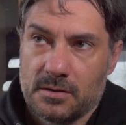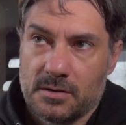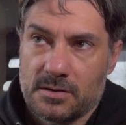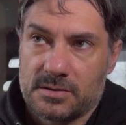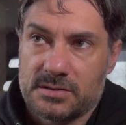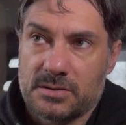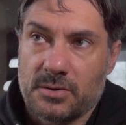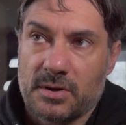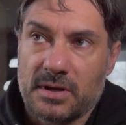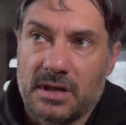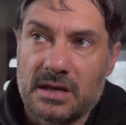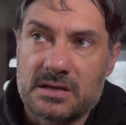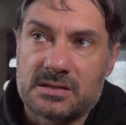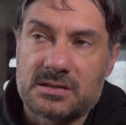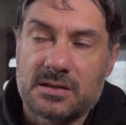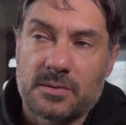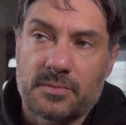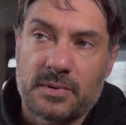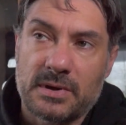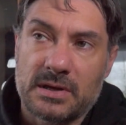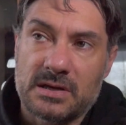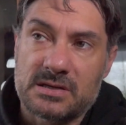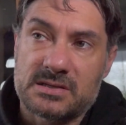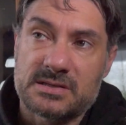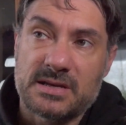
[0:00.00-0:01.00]
So I guess the
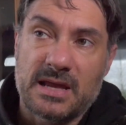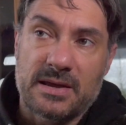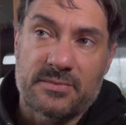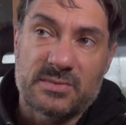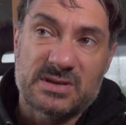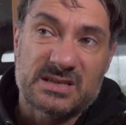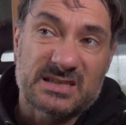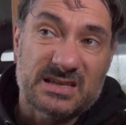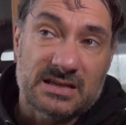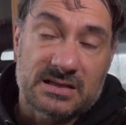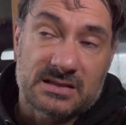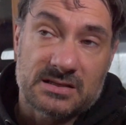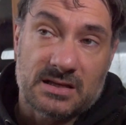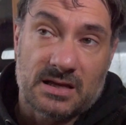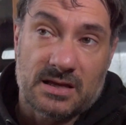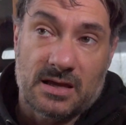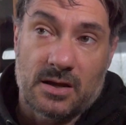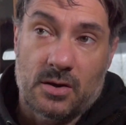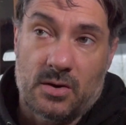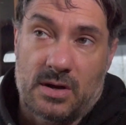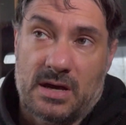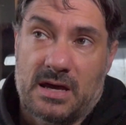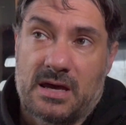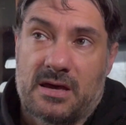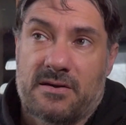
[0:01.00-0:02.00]
biggest nemesis that
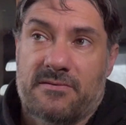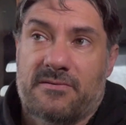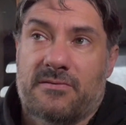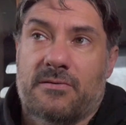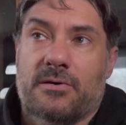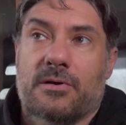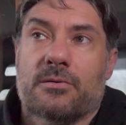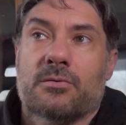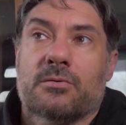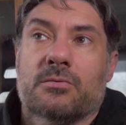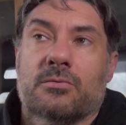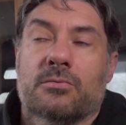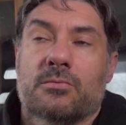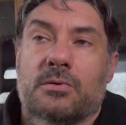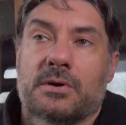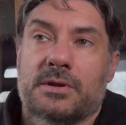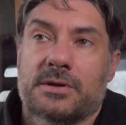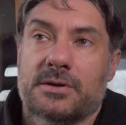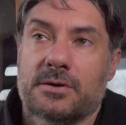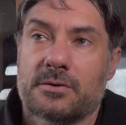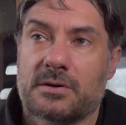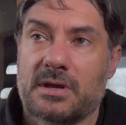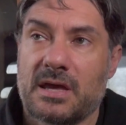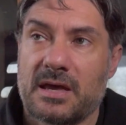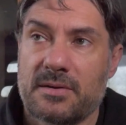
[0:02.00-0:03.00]
you have when
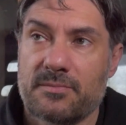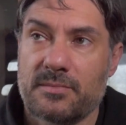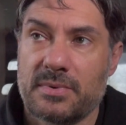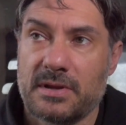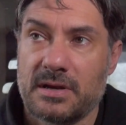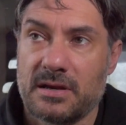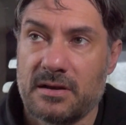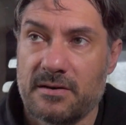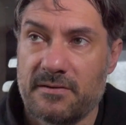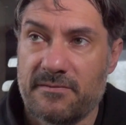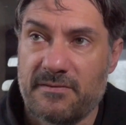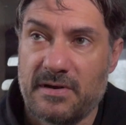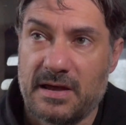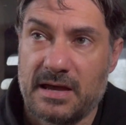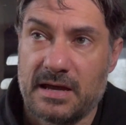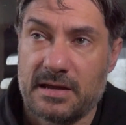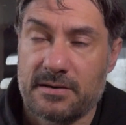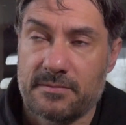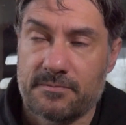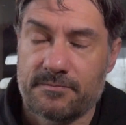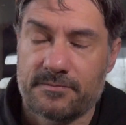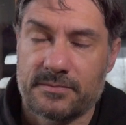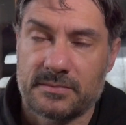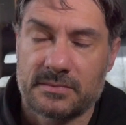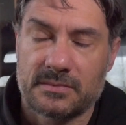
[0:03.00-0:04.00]
you're camping in a
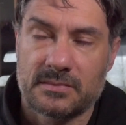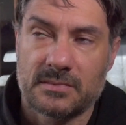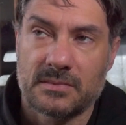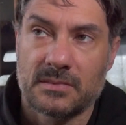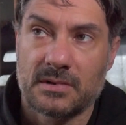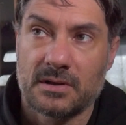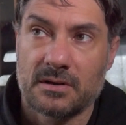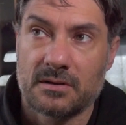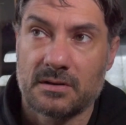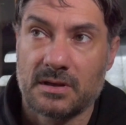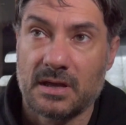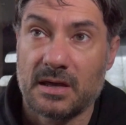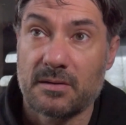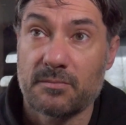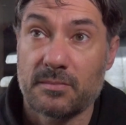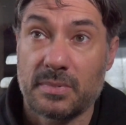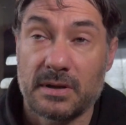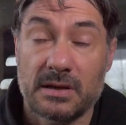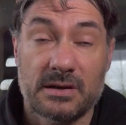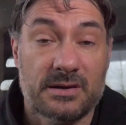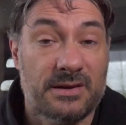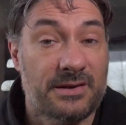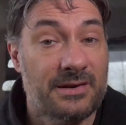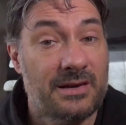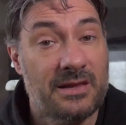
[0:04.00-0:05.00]
van,
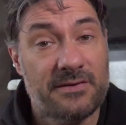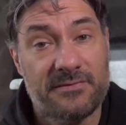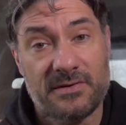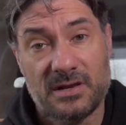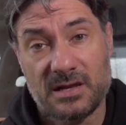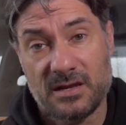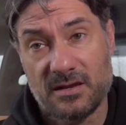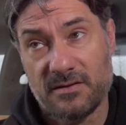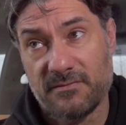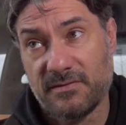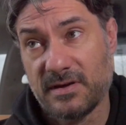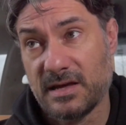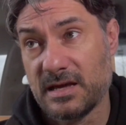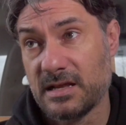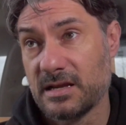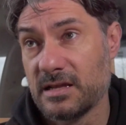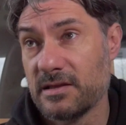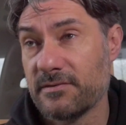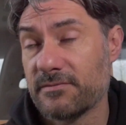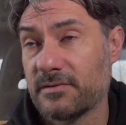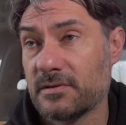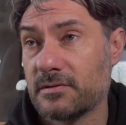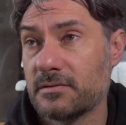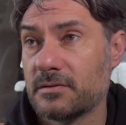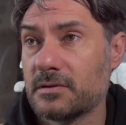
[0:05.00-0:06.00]
living in a van
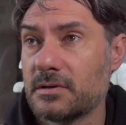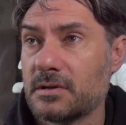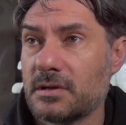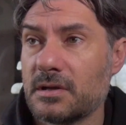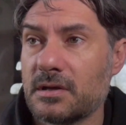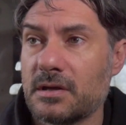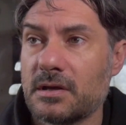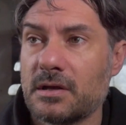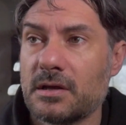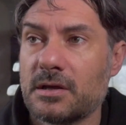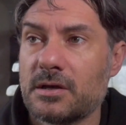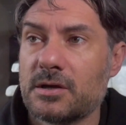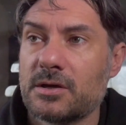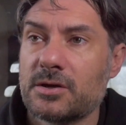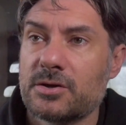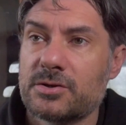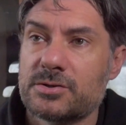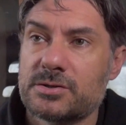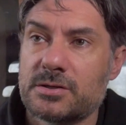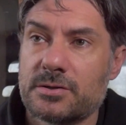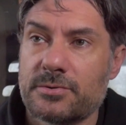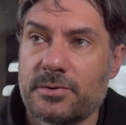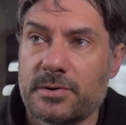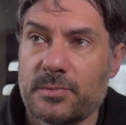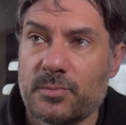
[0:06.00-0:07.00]
even,
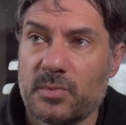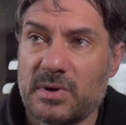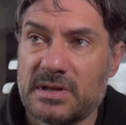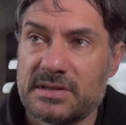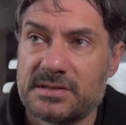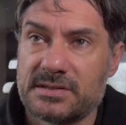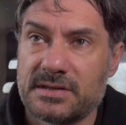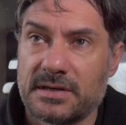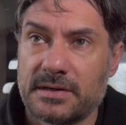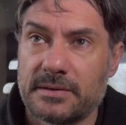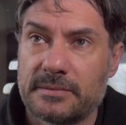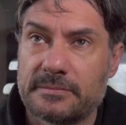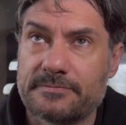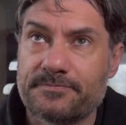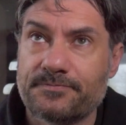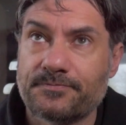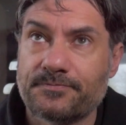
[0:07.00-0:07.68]
during winter,